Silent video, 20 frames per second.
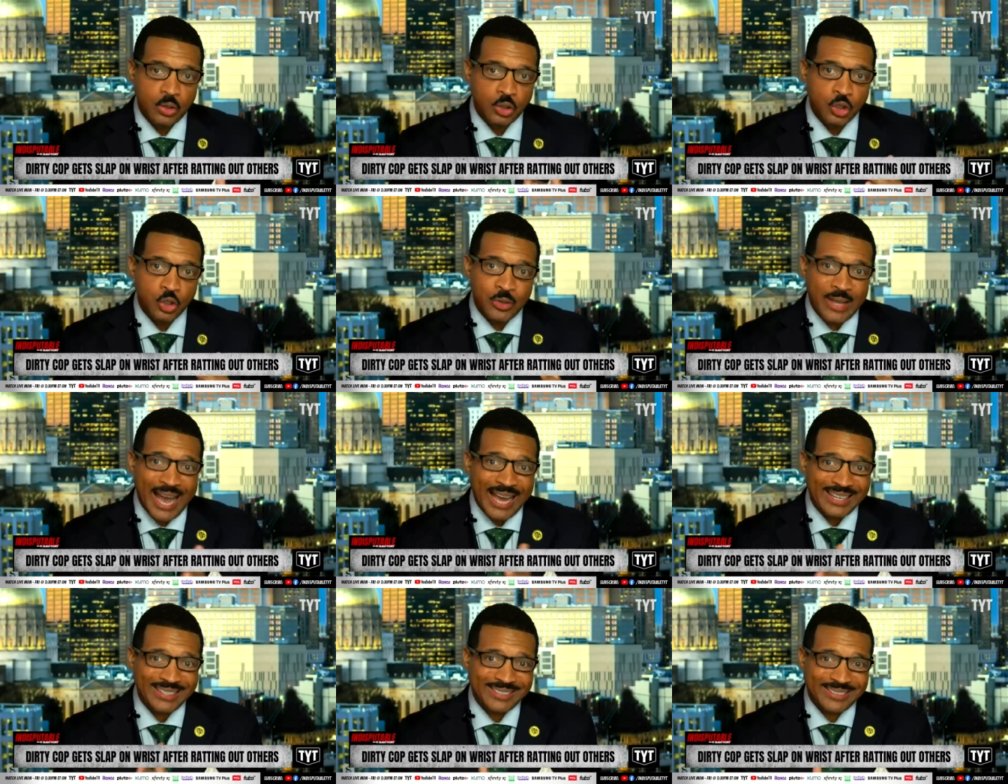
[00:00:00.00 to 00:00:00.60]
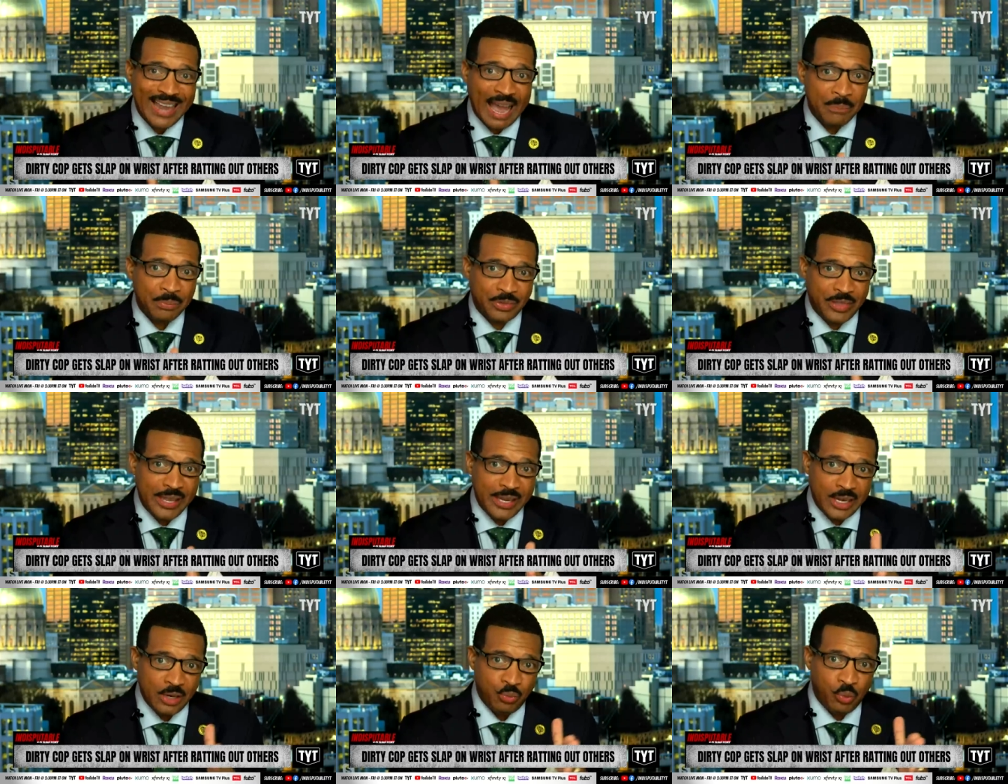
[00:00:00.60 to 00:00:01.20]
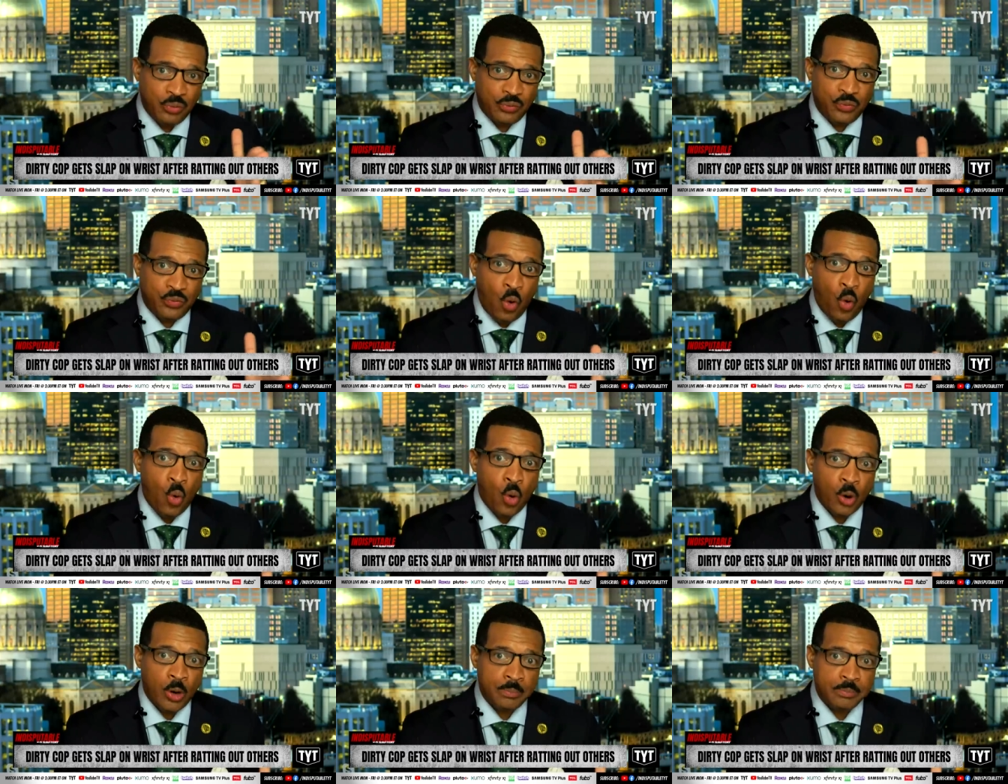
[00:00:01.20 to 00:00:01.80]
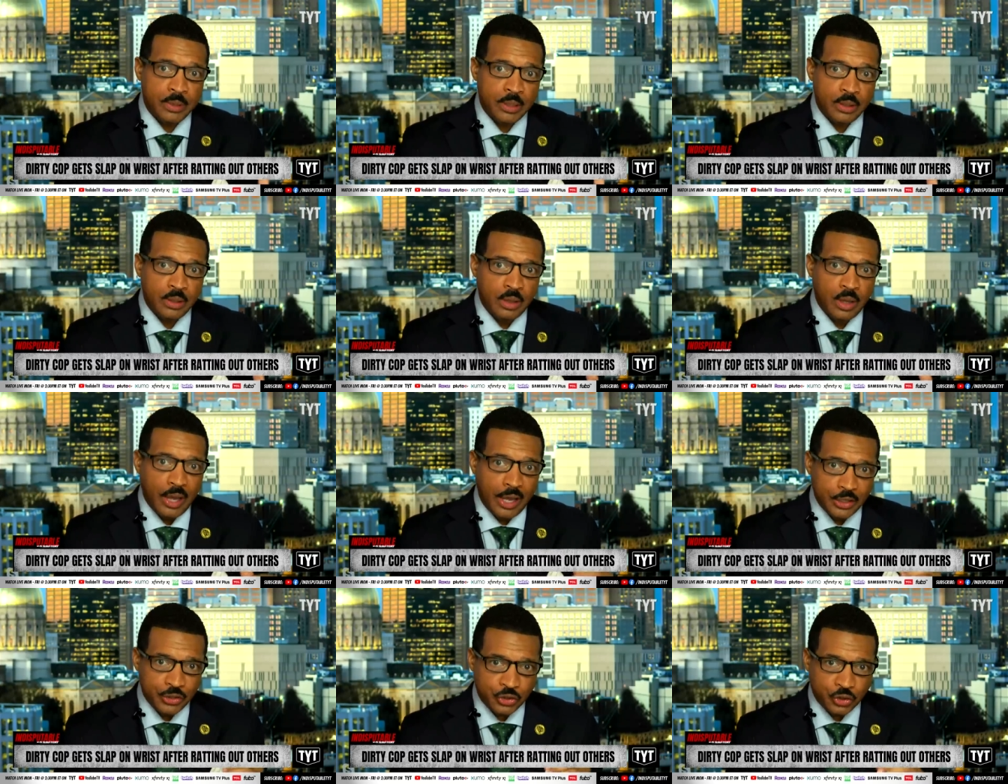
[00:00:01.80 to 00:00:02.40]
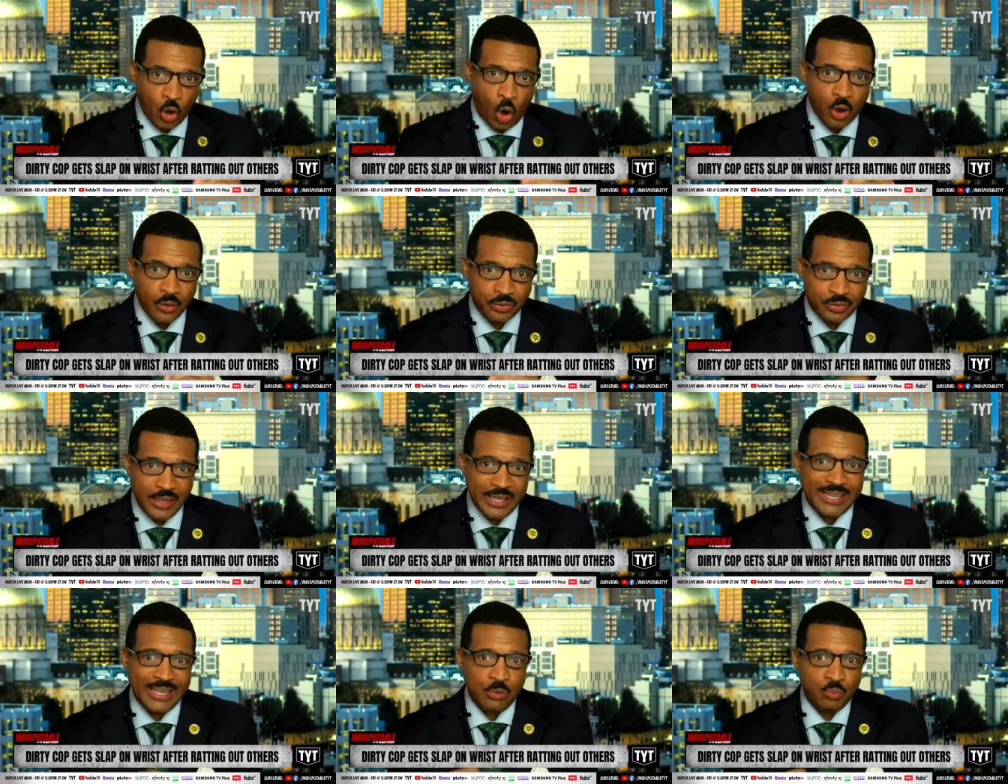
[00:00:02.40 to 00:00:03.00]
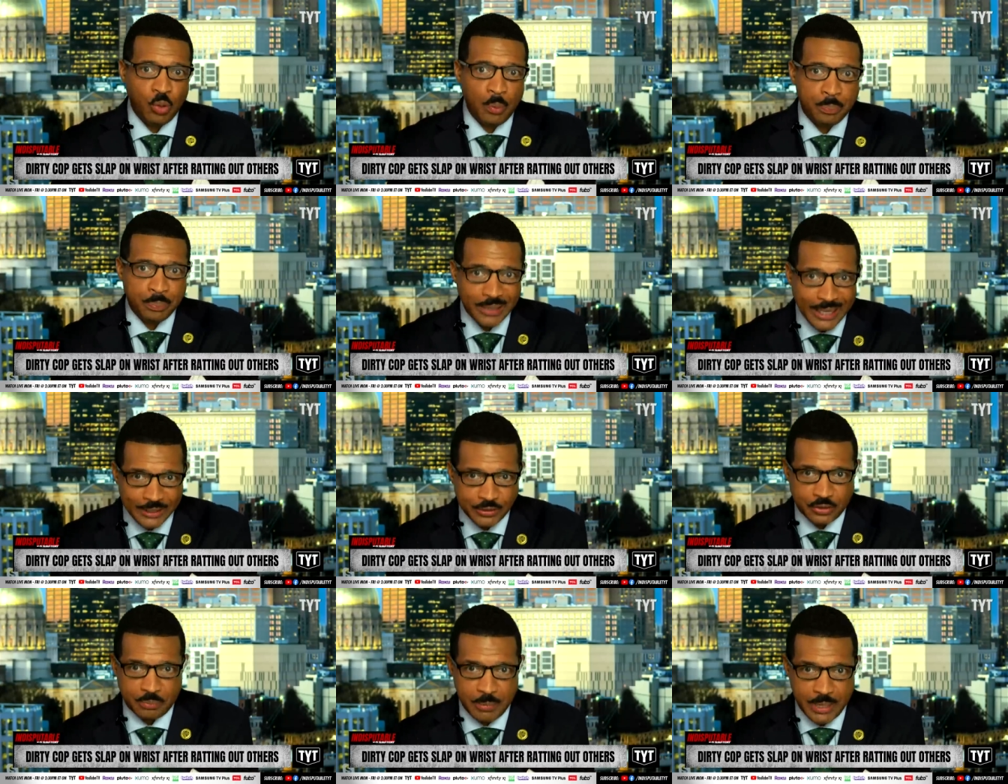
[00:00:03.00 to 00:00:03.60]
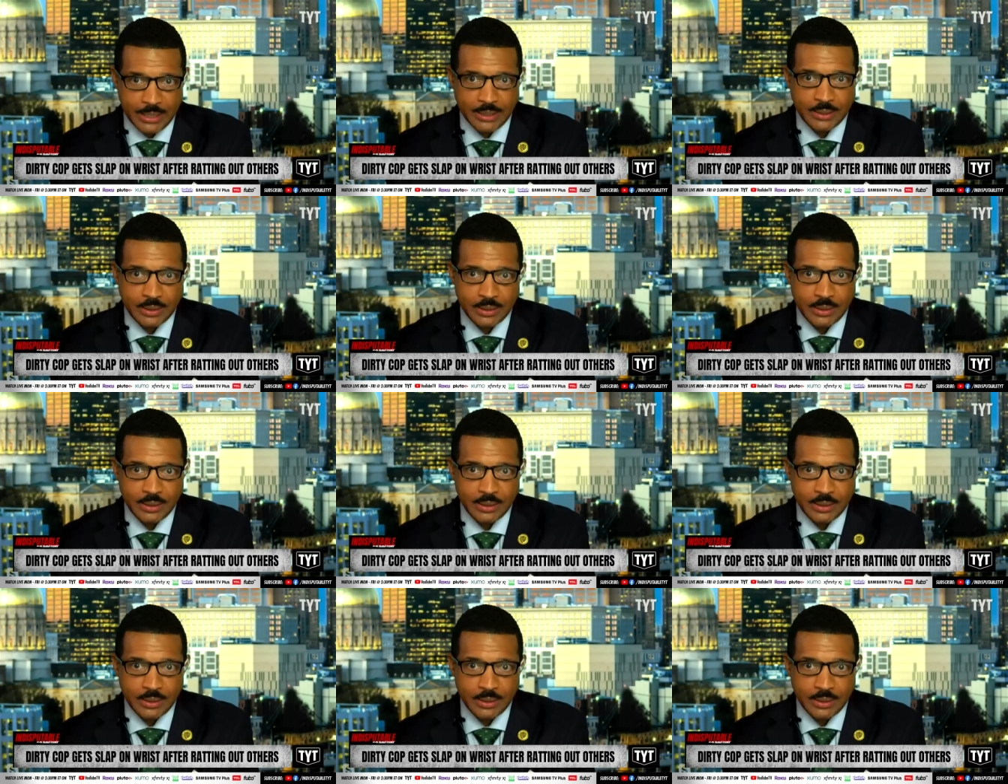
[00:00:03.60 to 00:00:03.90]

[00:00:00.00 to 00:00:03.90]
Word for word: You got to stop thinking reform and start thinking replacement.